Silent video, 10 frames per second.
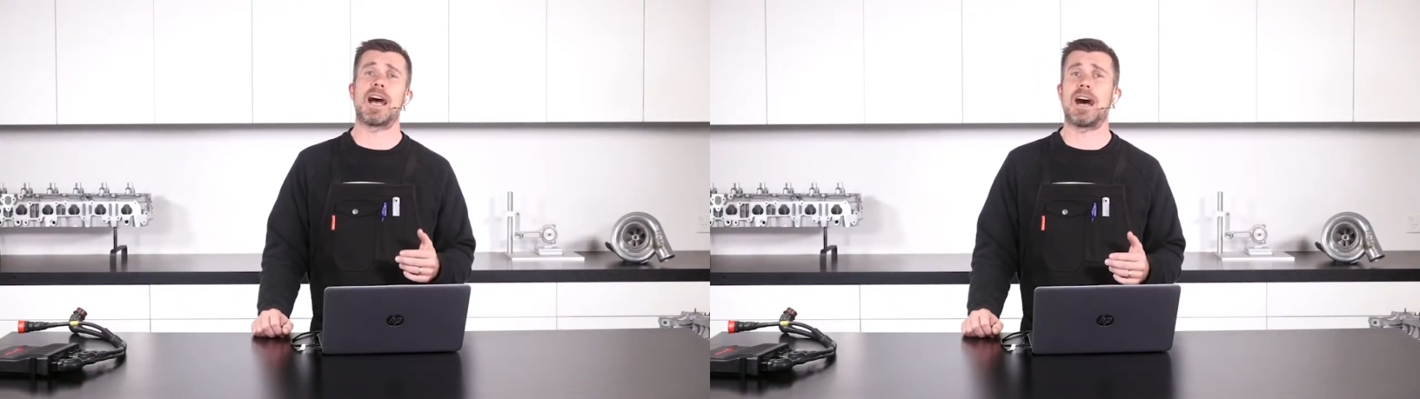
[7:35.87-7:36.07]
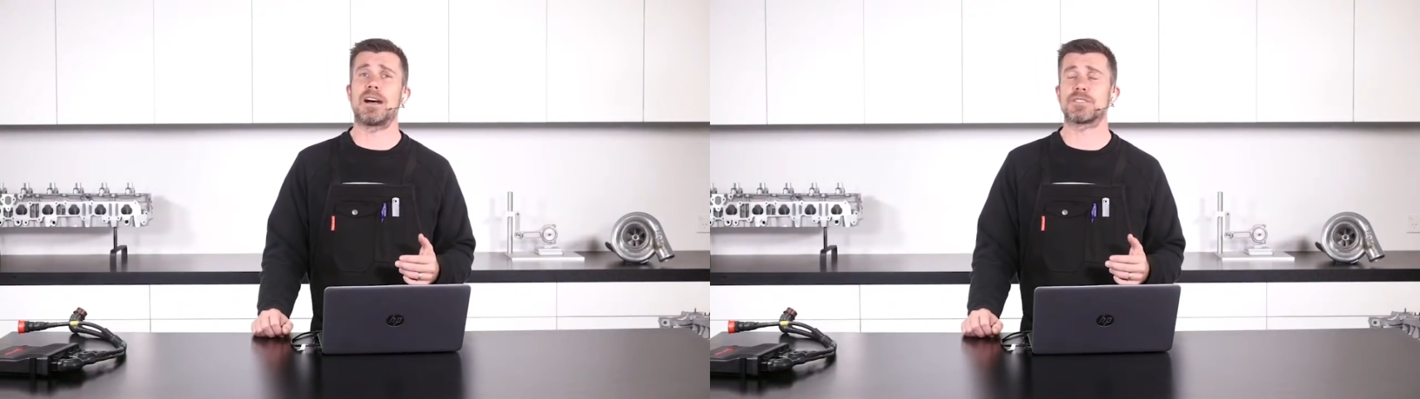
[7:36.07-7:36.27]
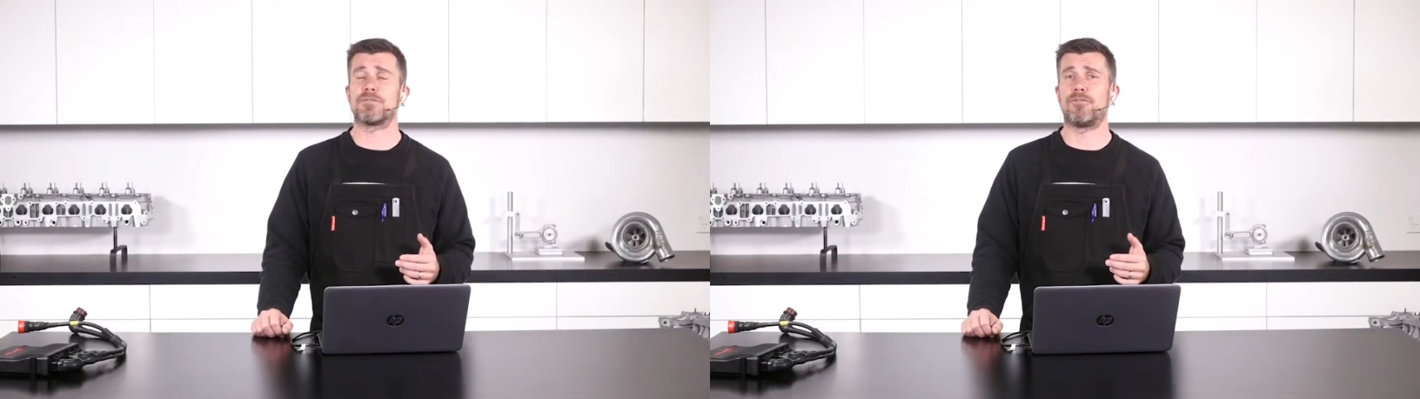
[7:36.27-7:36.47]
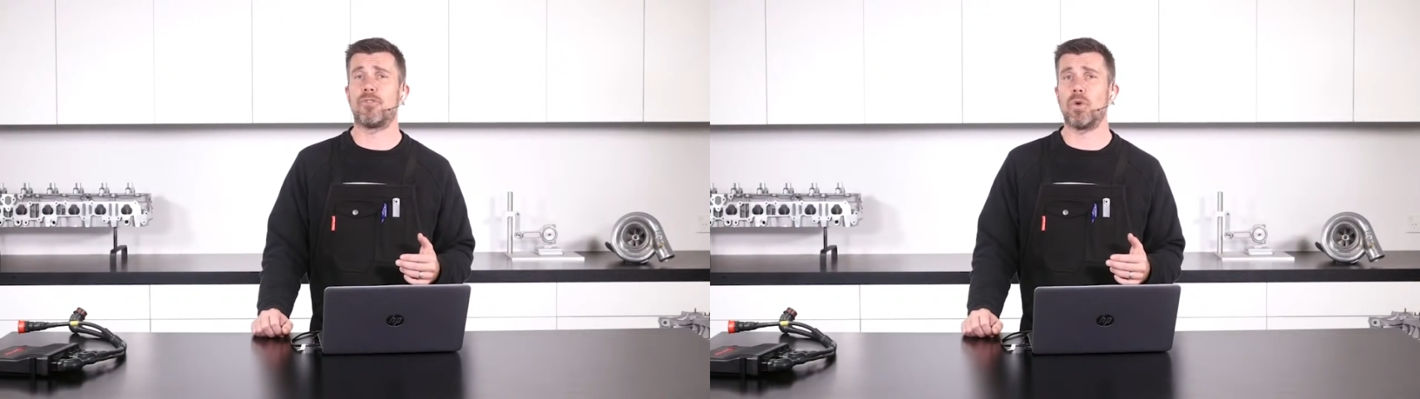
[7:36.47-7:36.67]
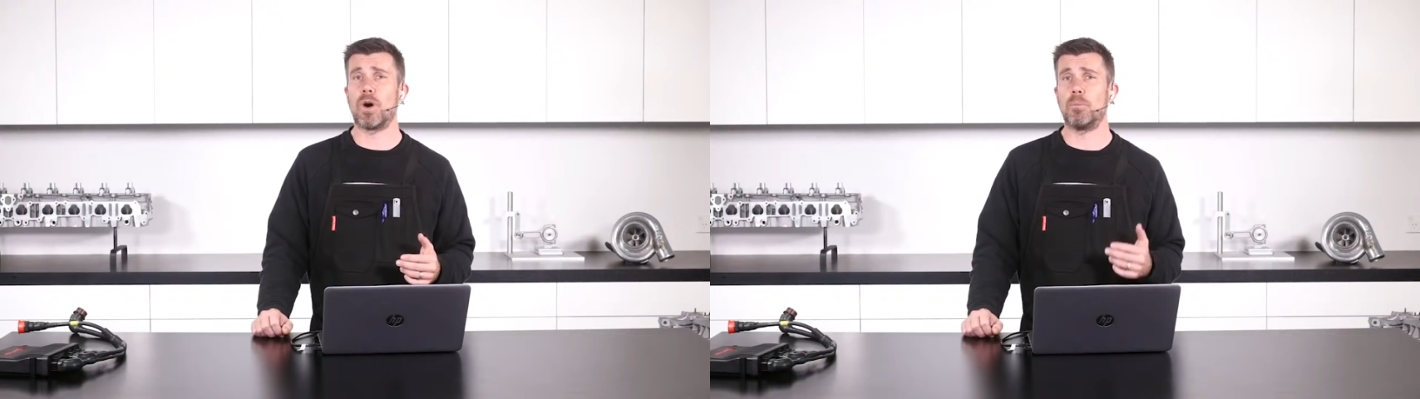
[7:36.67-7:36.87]
asked
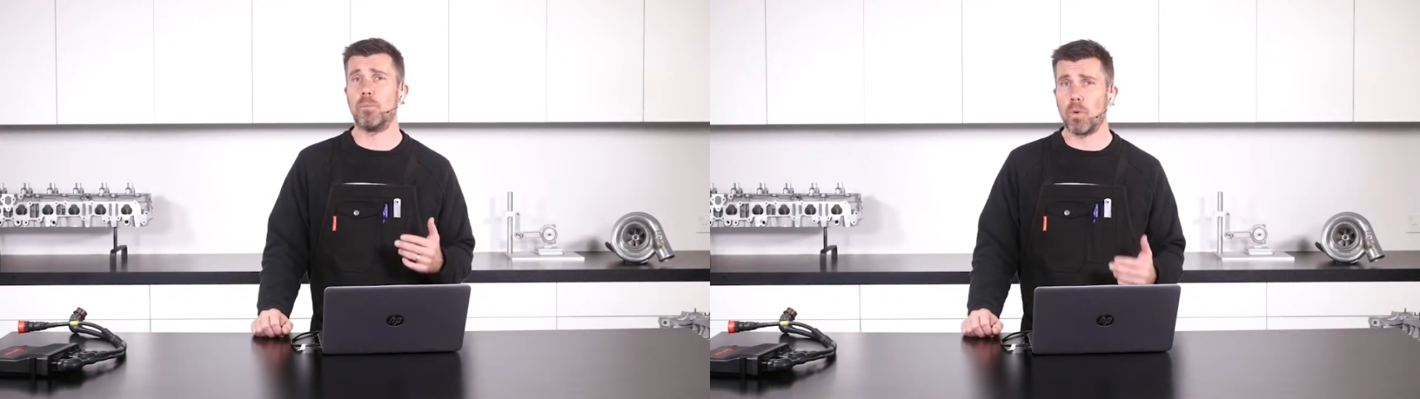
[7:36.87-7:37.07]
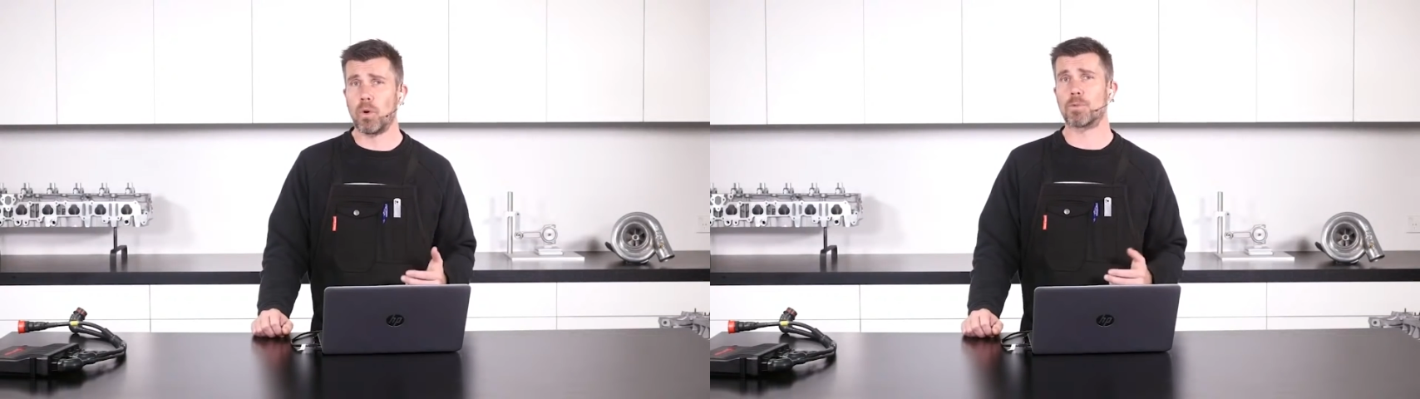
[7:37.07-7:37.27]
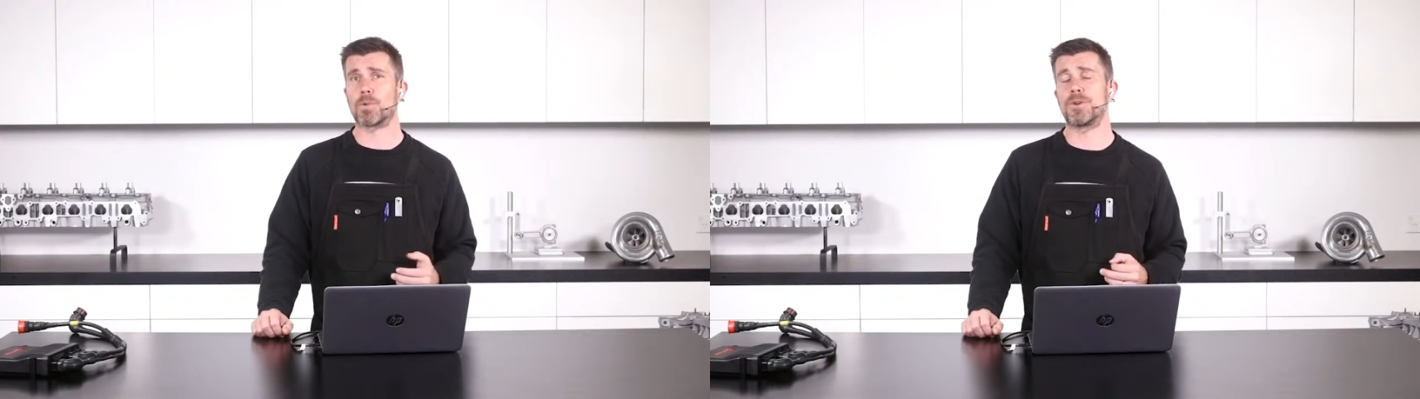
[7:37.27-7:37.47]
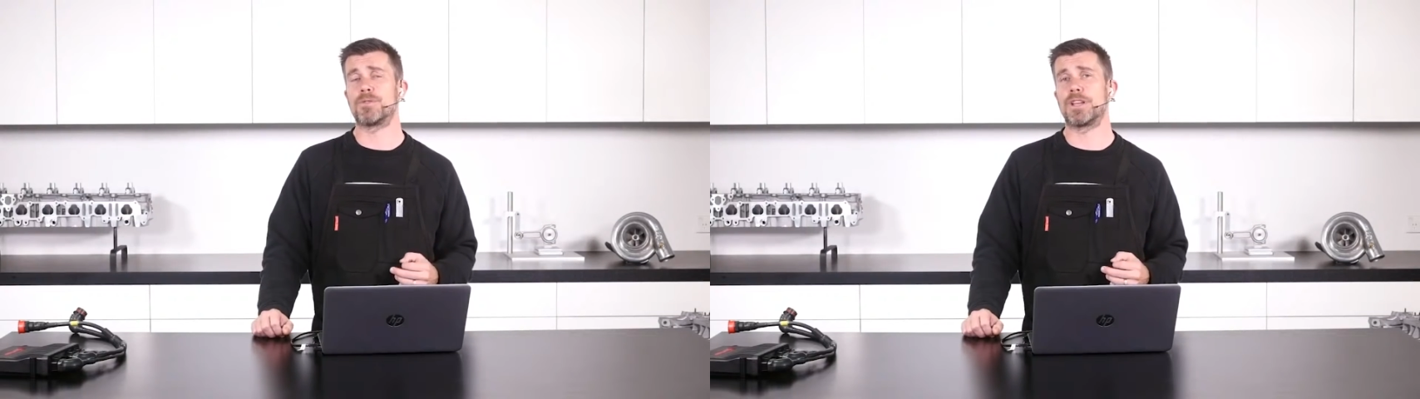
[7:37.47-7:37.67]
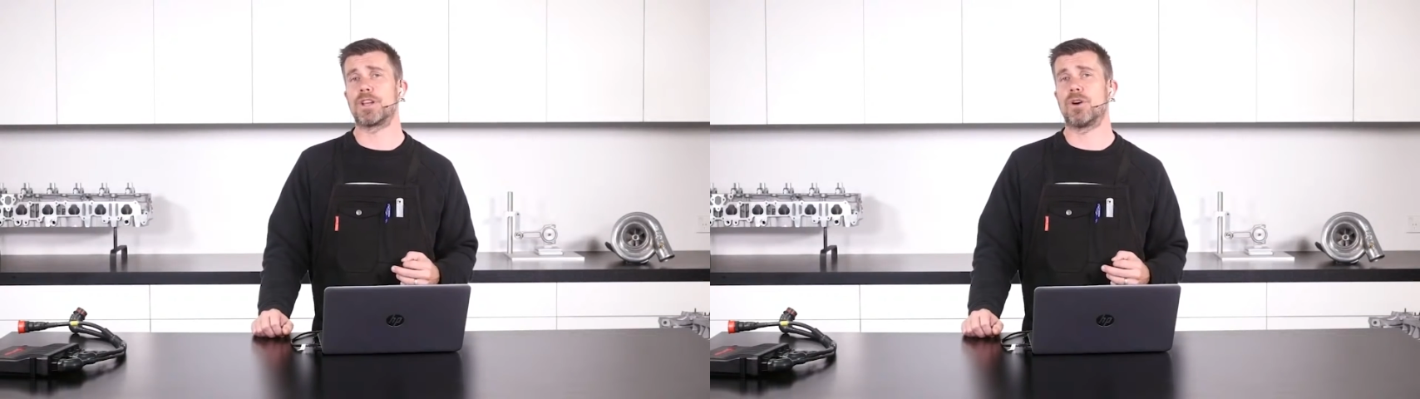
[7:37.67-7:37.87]
for more
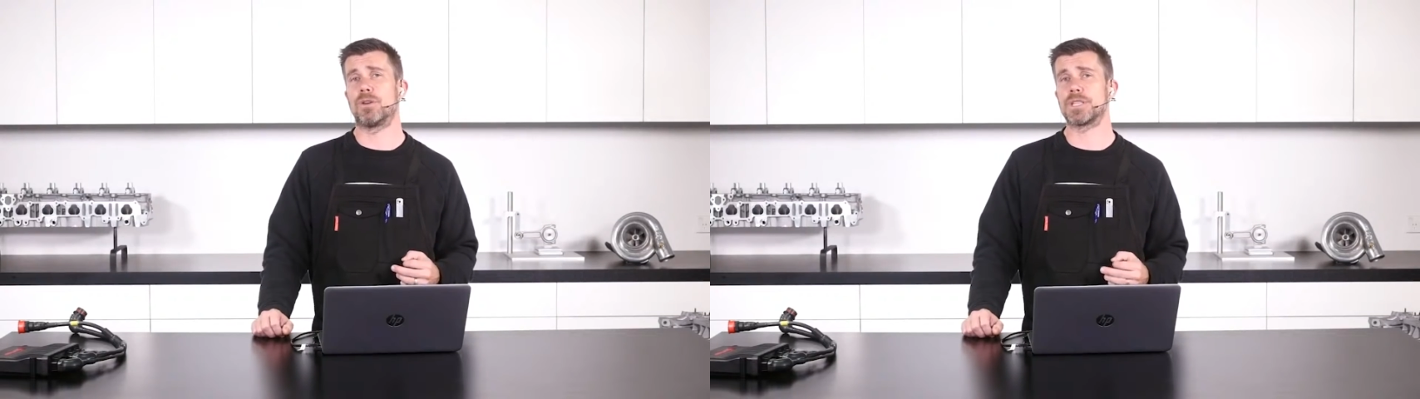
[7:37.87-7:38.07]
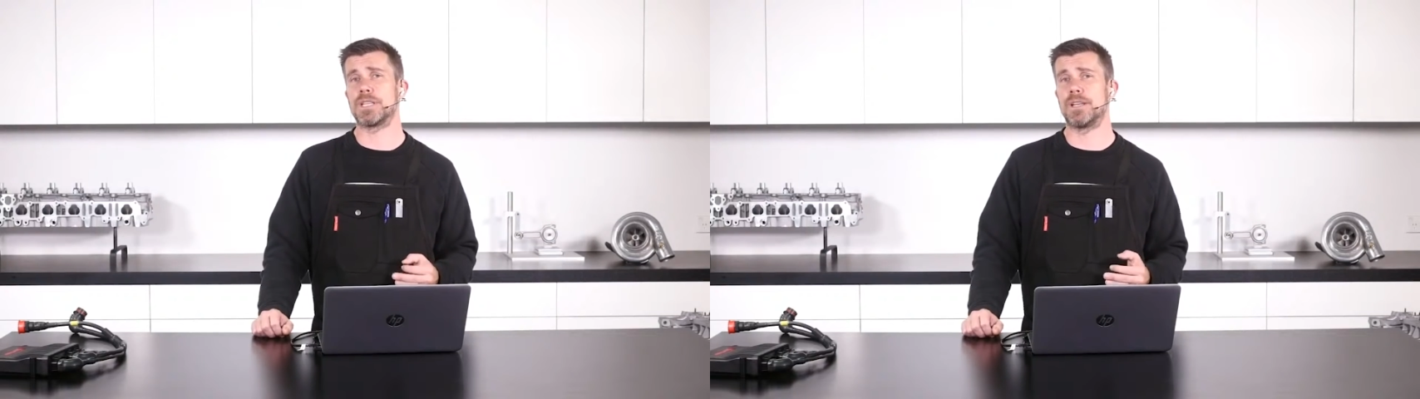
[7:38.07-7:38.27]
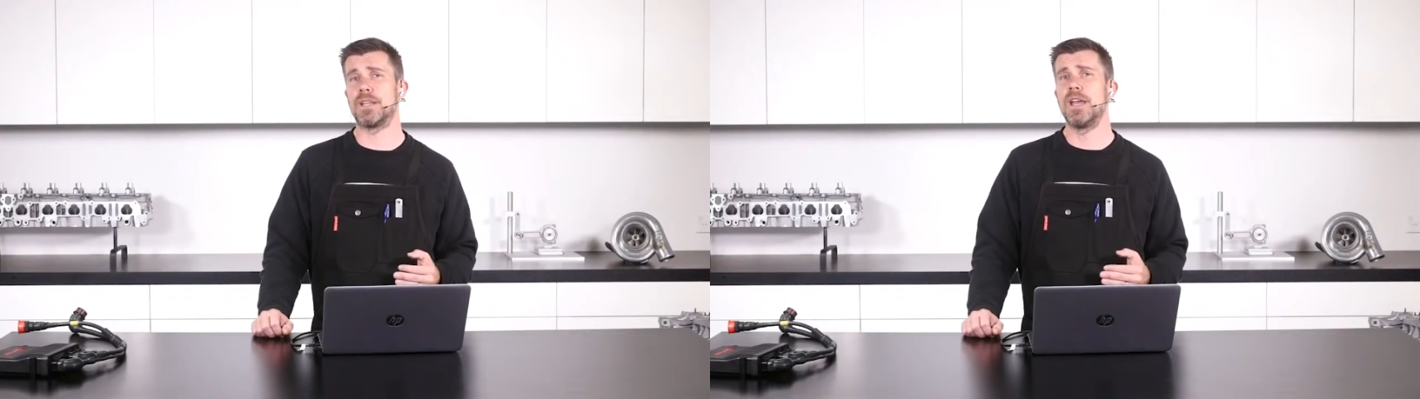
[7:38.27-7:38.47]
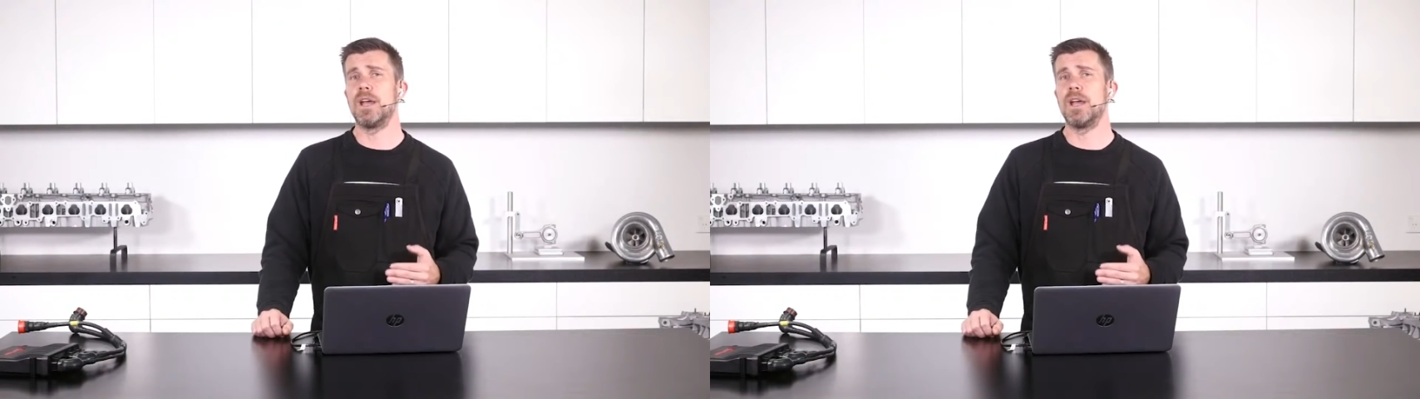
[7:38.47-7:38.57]
rotary content.